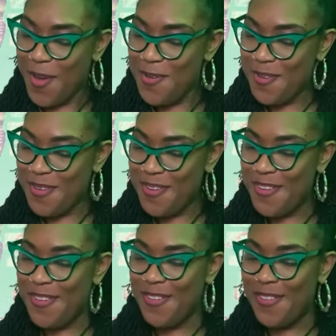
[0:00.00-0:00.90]

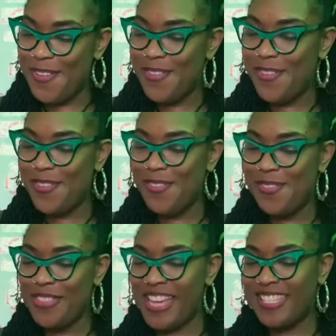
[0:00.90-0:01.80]

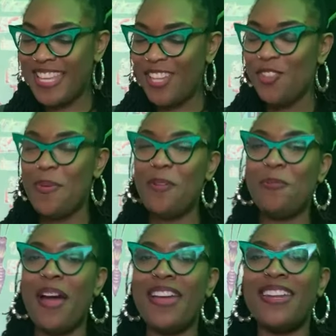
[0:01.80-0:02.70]
Oh, they said you've been
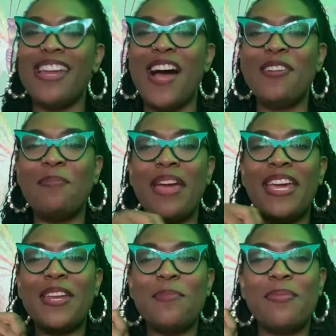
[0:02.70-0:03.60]
writing it out and
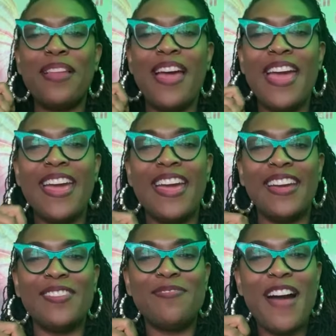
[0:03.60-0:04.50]
making it
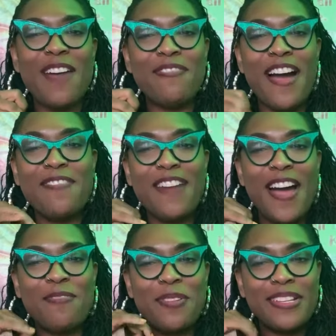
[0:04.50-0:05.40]
plain.
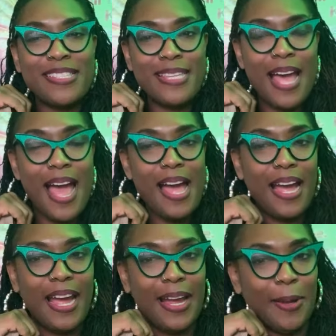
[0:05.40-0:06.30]
555 on the
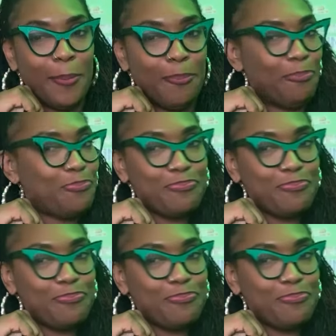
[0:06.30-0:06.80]
time.